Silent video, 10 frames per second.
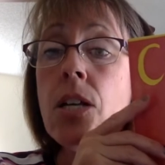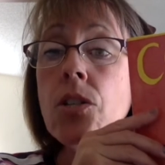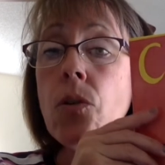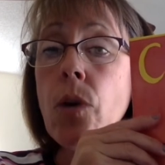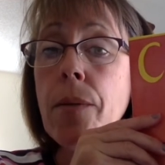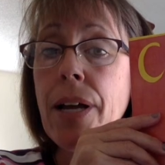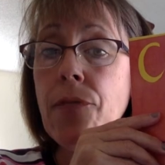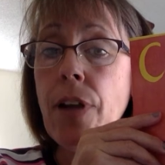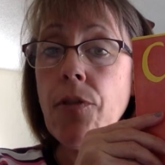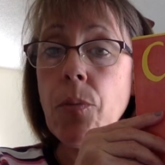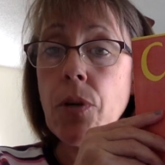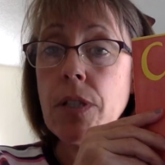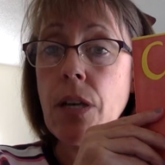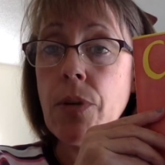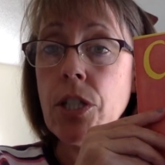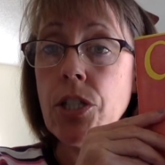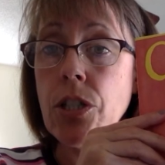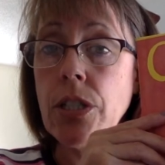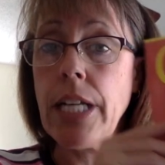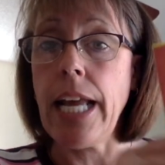So, one of my favorite books I want to
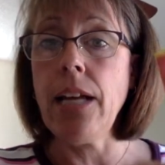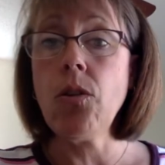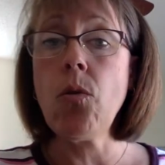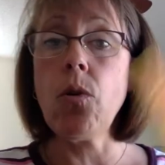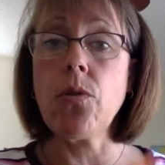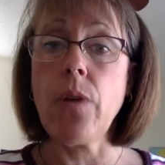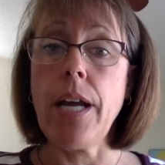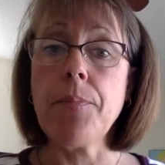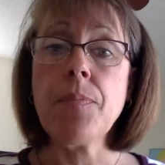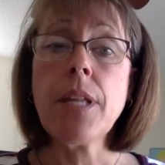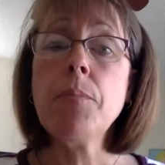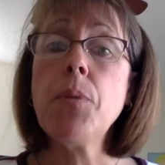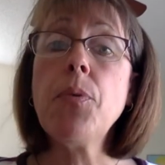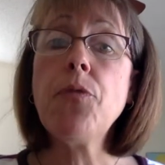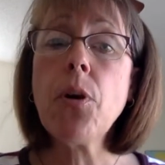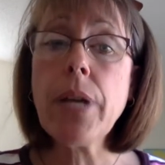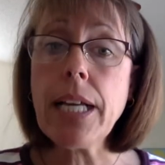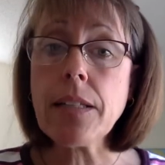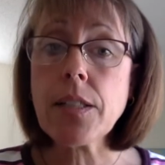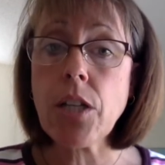share today, Corduroy. But before we
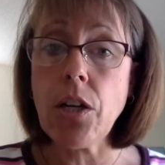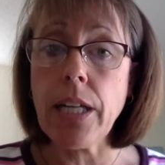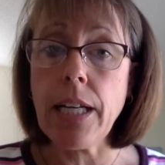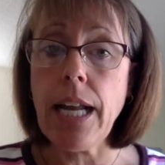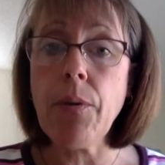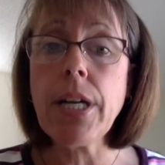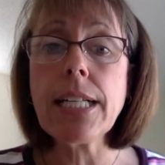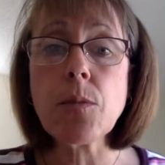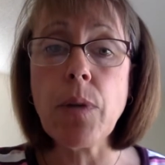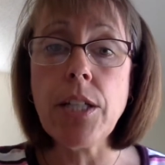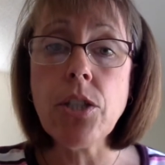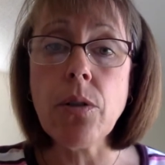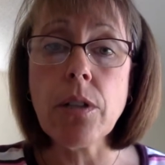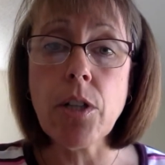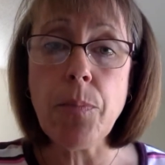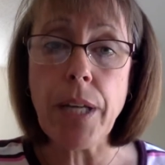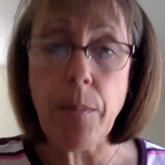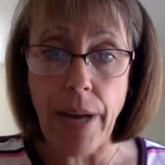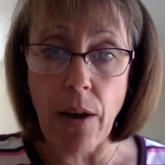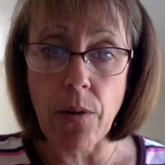get started, I want to explain to you a little bit
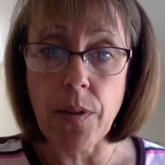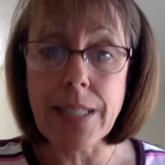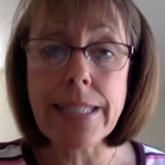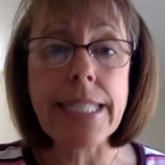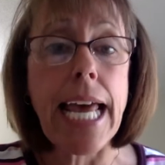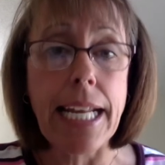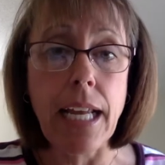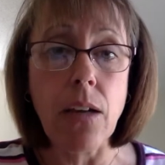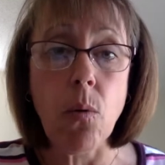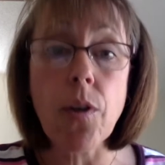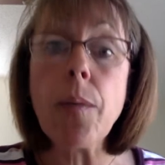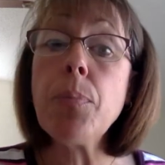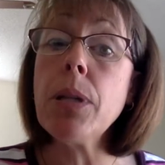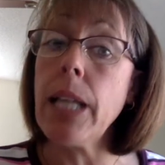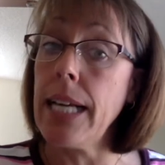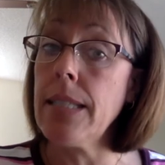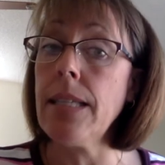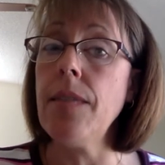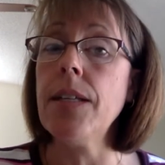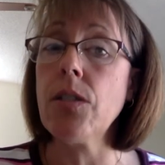about the setting or the place
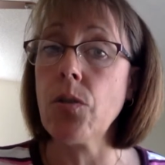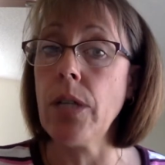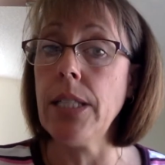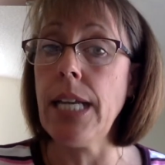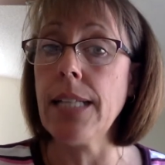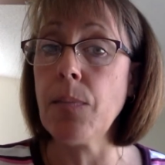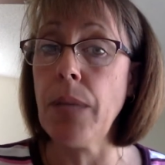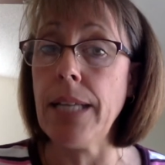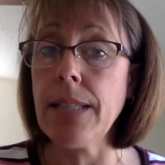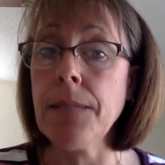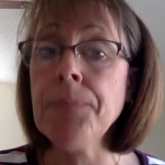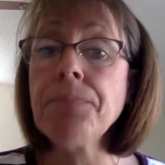that this story takes place.